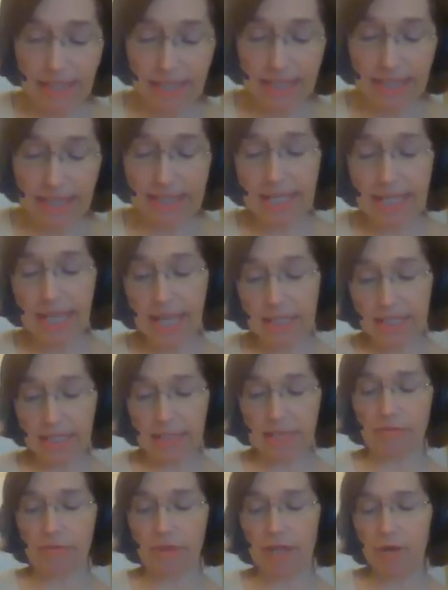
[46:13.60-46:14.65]
the
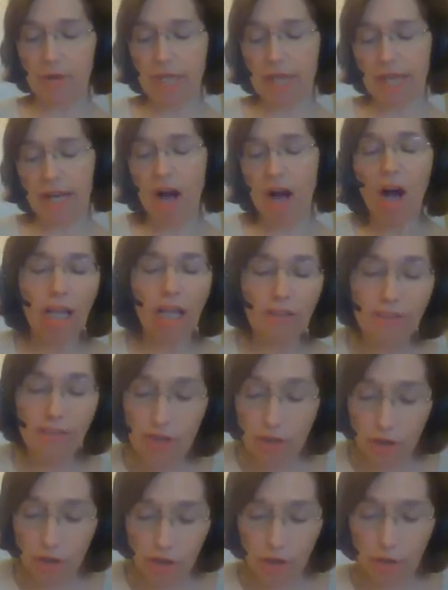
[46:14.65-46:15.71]
detective. Okay, all of
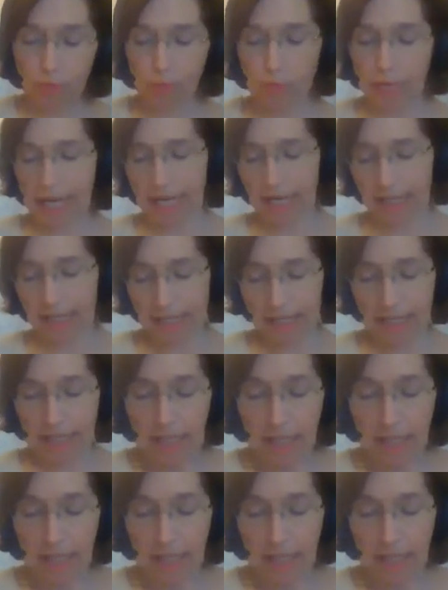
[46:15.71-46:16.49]
those are correct.